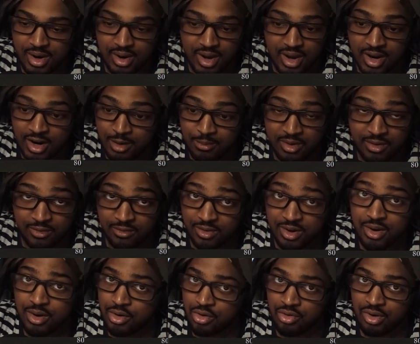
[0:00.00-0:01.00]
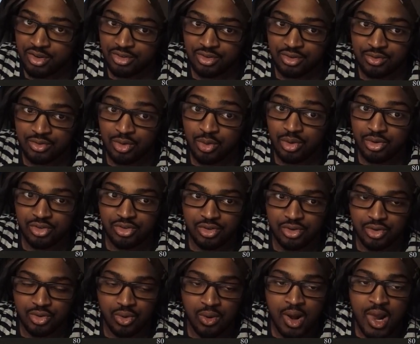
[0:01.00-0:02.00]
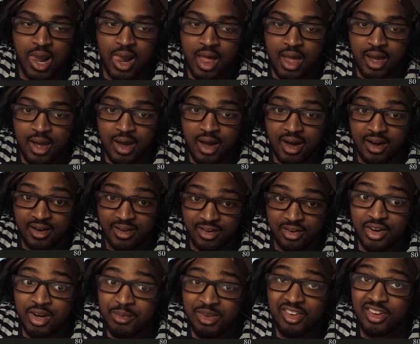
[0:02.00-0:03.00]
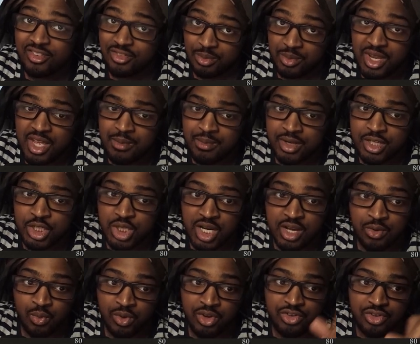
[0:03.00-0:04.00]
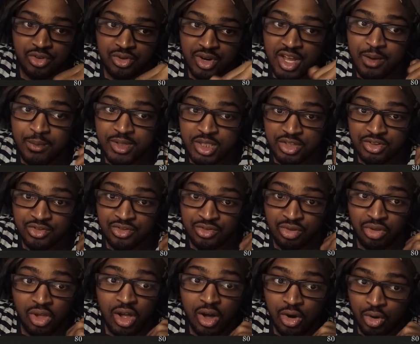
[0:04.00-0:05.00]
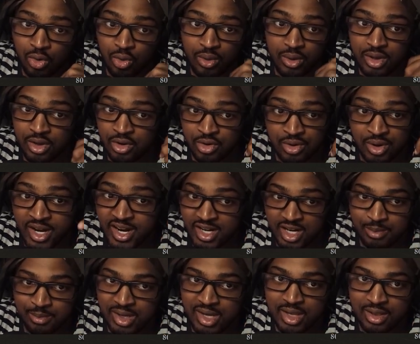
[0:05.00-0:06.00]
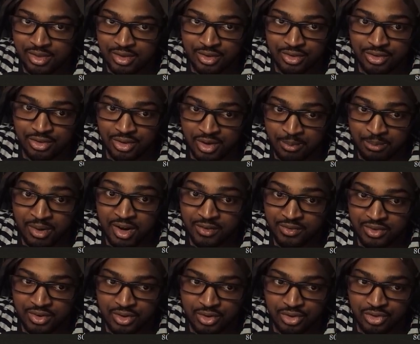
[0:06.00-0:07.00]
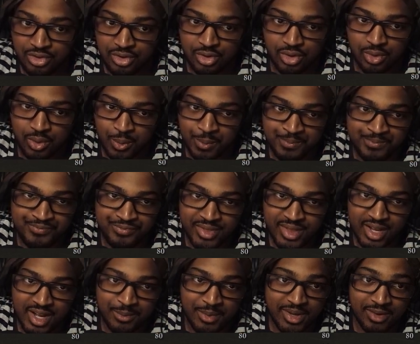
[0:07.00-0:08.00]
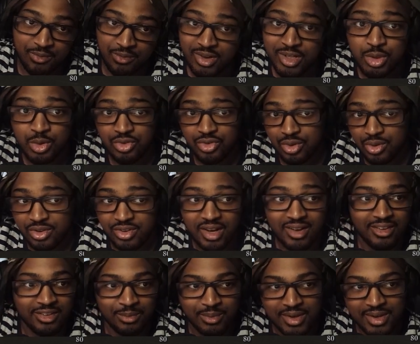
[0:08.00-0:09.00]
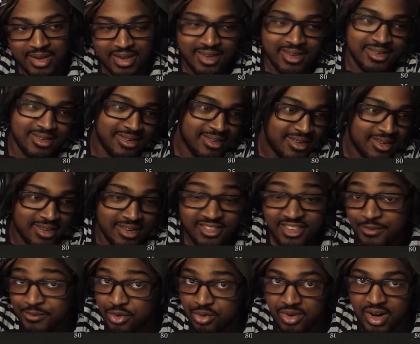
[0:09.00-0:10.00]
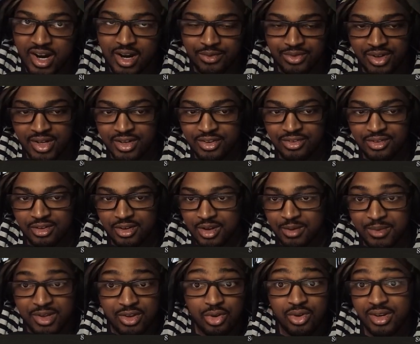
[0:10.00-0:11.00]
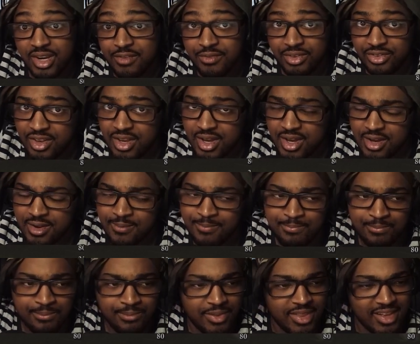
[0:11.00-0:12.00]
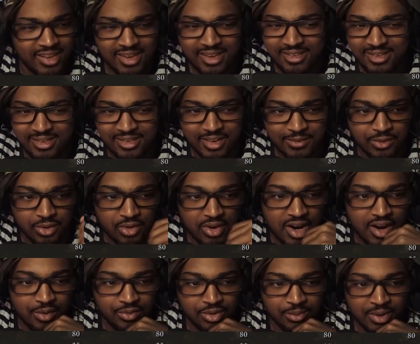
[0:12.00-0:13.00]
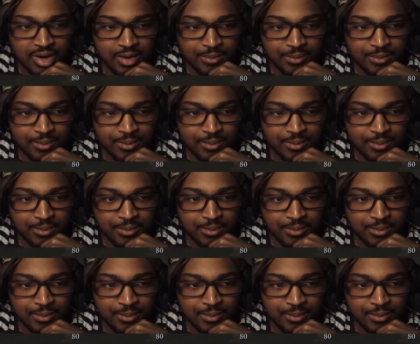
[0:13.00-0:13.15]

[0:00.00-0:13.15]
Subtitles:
and I mean very aggressive towards you, you're going to be taking some damage, and once your damage is low, you're not going to be getting this like buff here. So, I mean, Ritual Sword Talisman it's up for grabs, honestly. I mean, you can definitely take it. It's just up for grabs in my